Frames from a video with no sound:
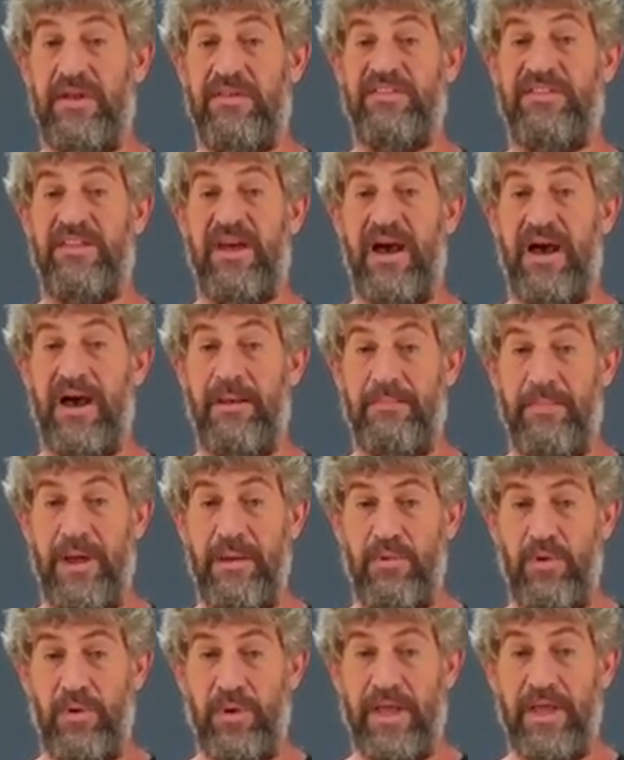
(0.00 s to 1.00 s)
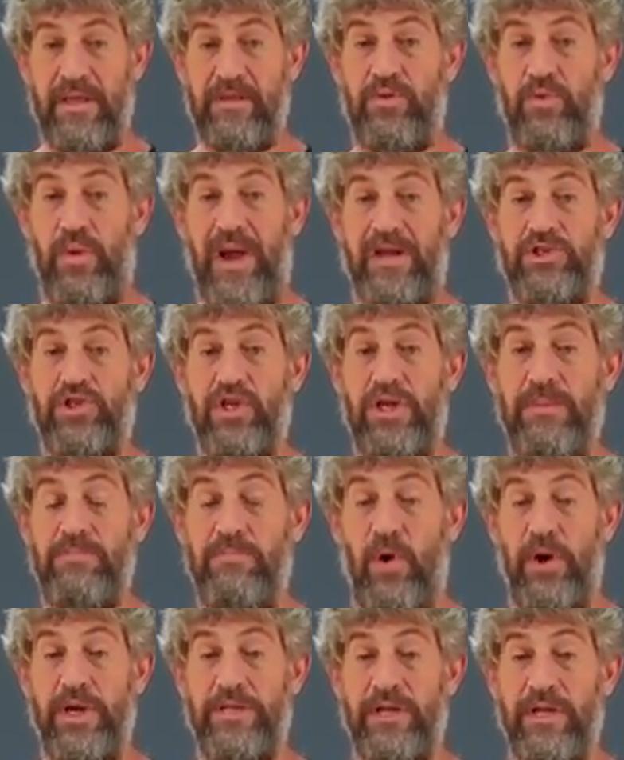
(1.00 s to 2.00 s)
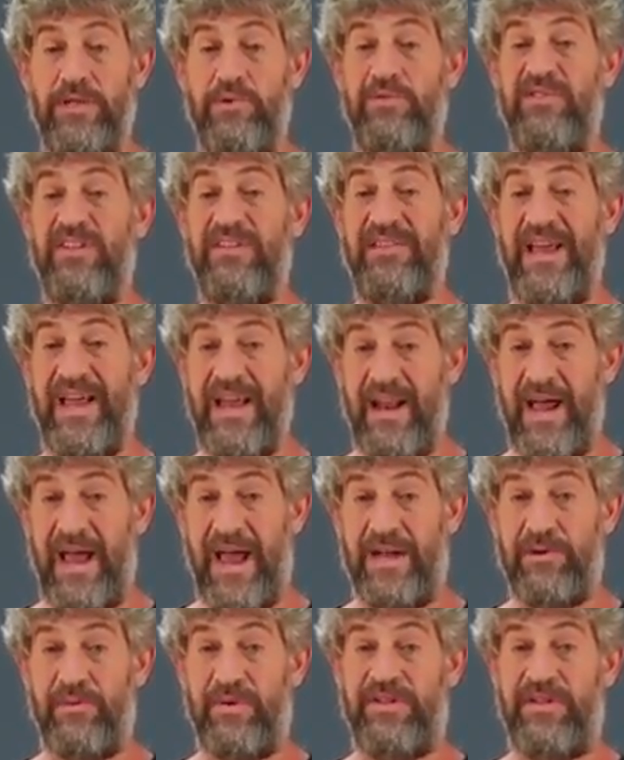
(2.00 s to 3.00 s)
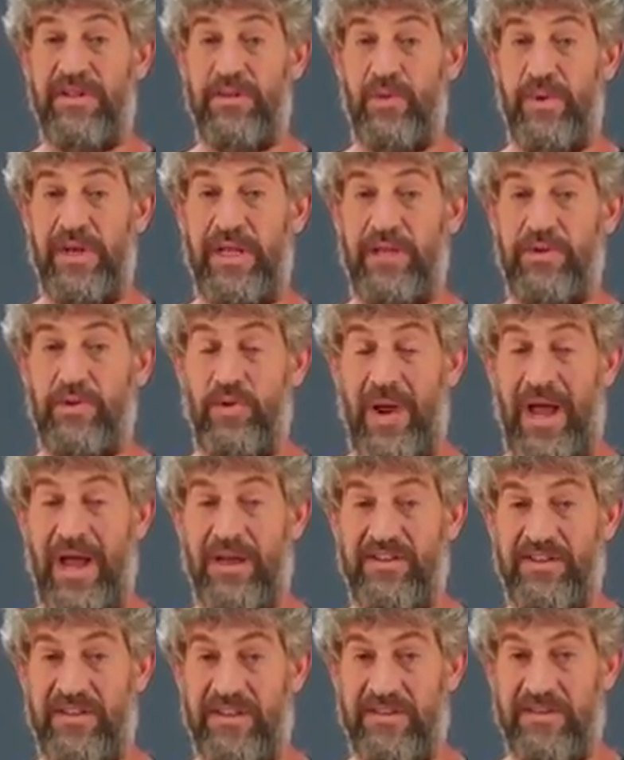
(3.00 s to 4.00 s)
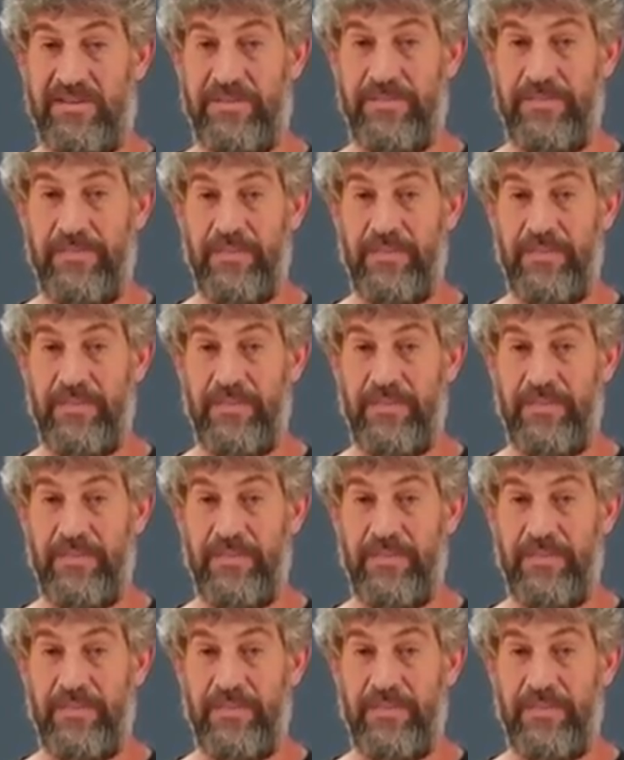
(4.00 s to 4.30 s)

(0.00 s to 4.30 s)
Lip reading: the memory to actually point into the data address that we need to access.